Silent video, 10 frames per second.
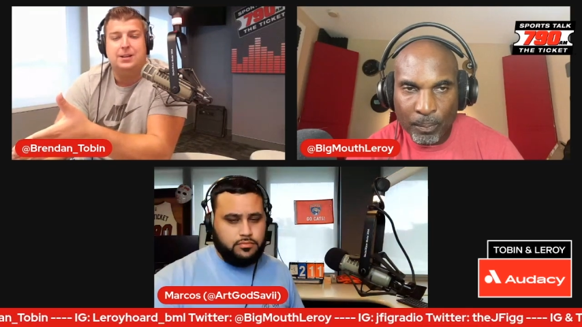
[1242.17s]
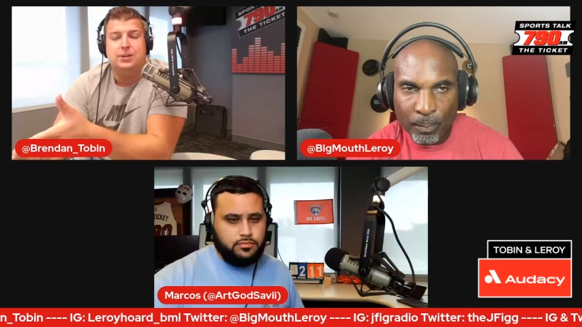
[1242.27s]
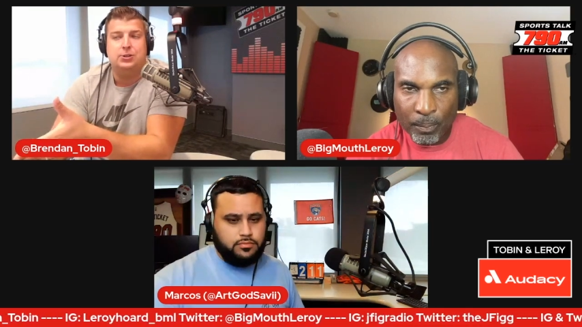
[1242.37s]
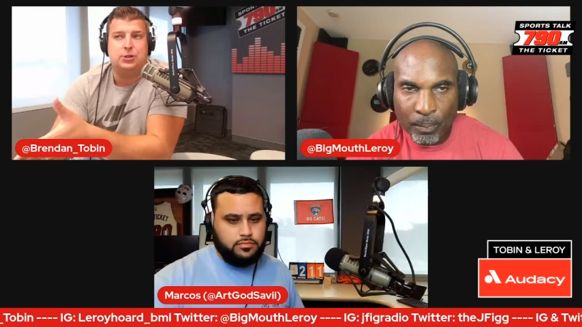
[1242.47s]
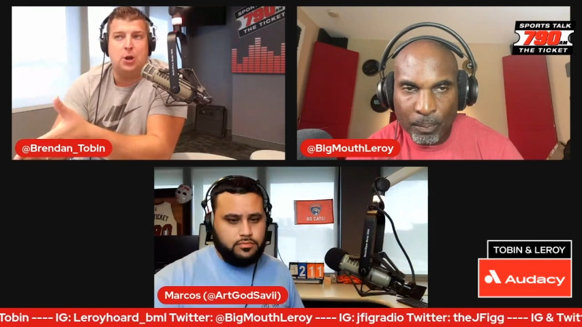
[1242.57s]

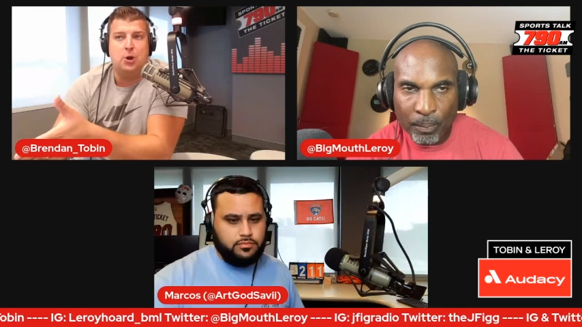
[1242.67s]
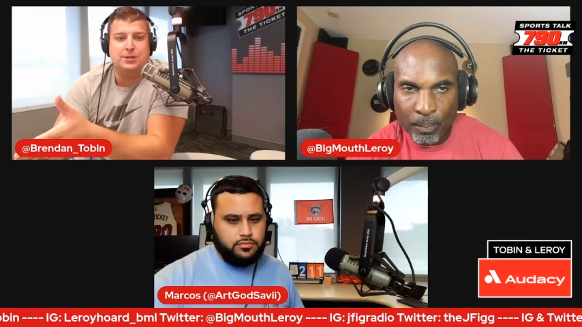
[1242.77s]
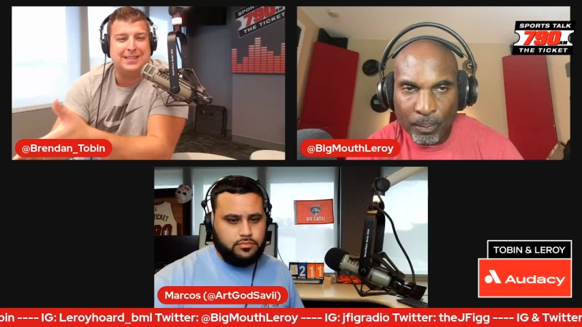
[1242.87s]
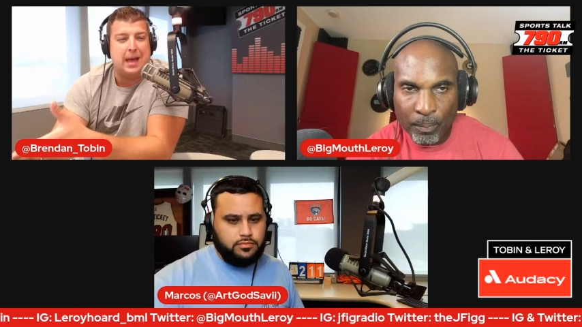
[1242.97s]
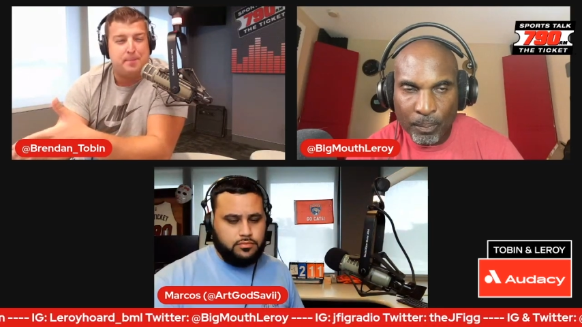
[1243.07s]
Speaker 1: So
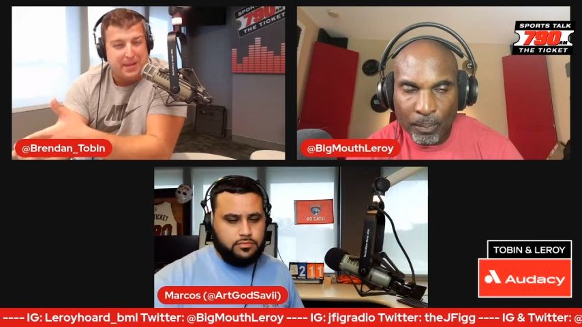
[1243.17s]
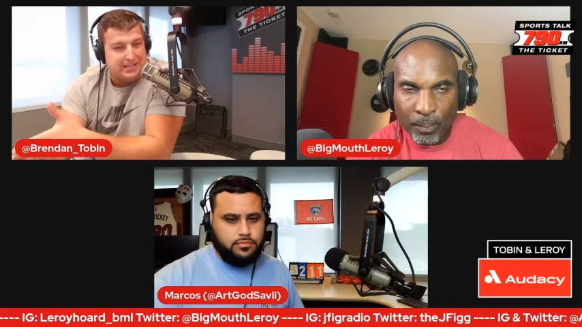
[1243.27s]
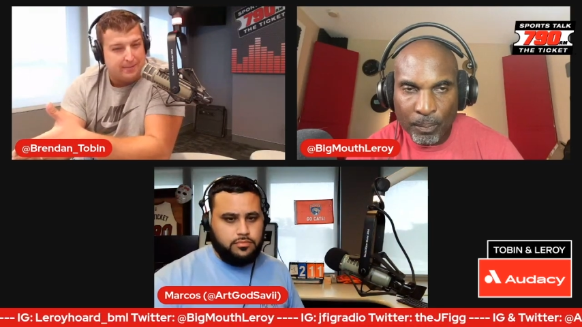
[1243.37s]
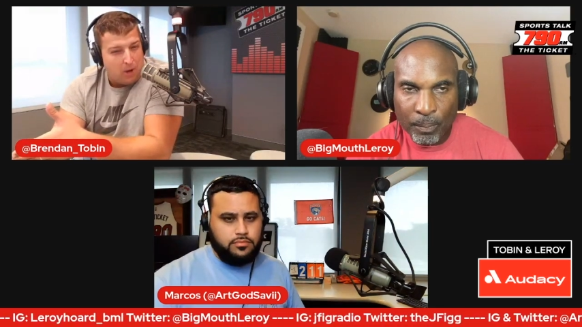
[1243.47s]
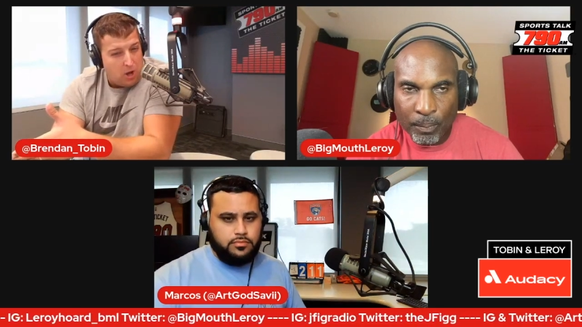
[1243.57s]
does that piss
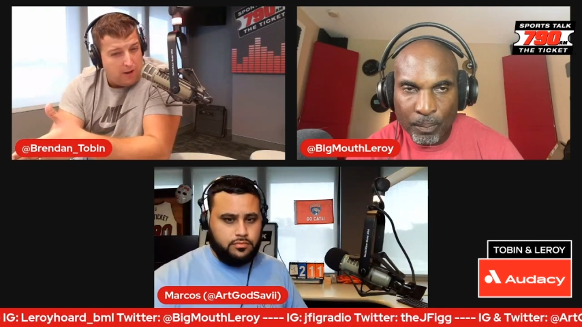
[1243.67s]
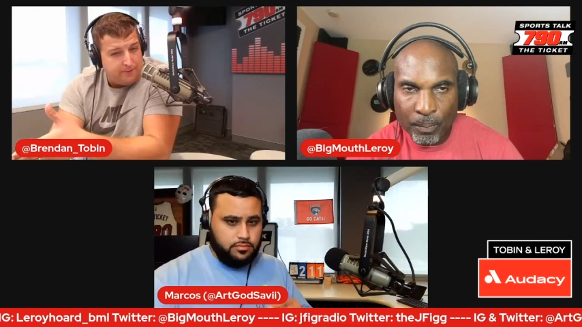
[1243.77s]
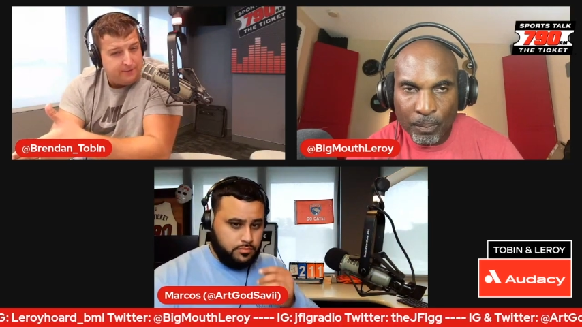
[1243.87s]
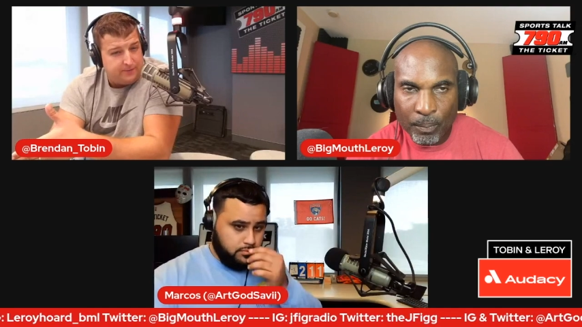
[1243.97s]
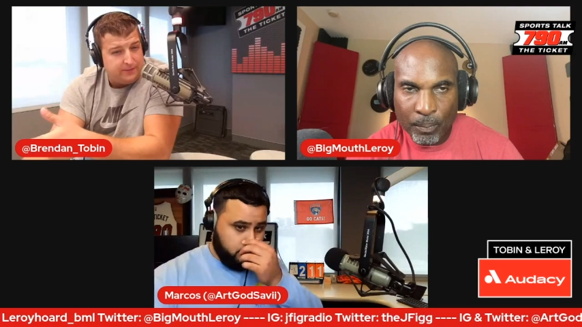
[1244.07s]
him off?